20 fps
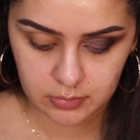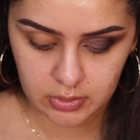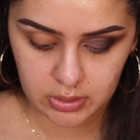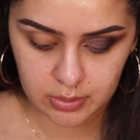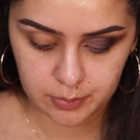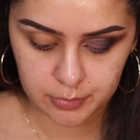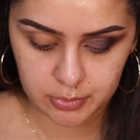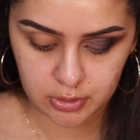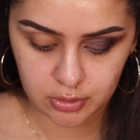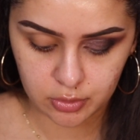and
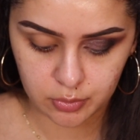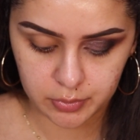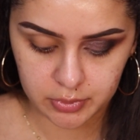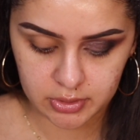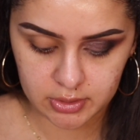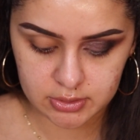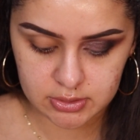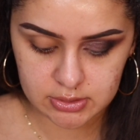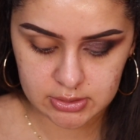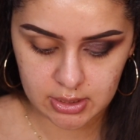I'm gonna go
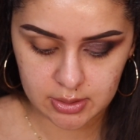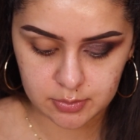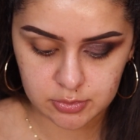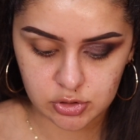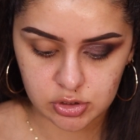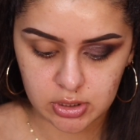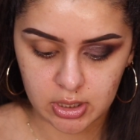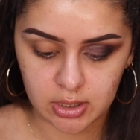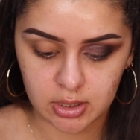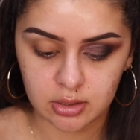with the same
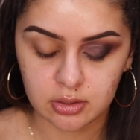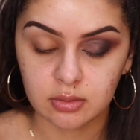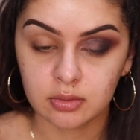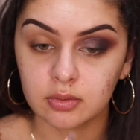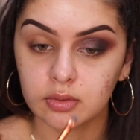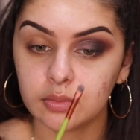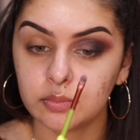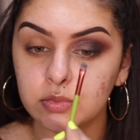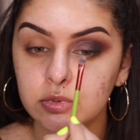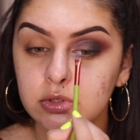shade,
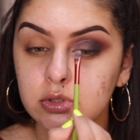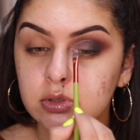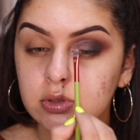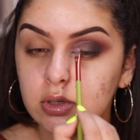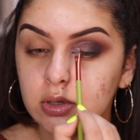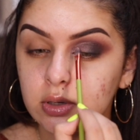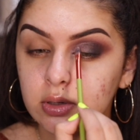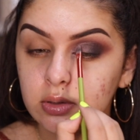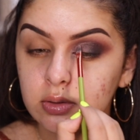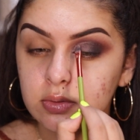and we're just
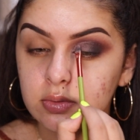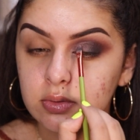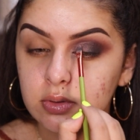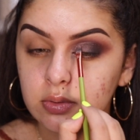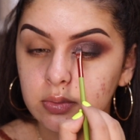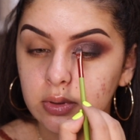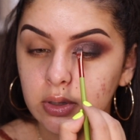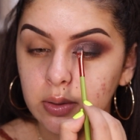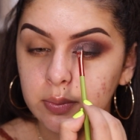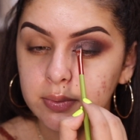gonna
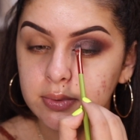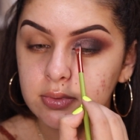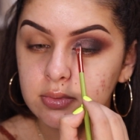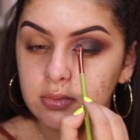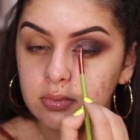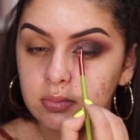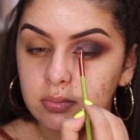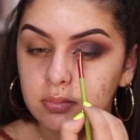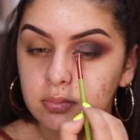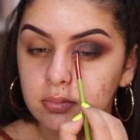see what
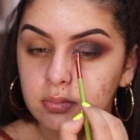happens.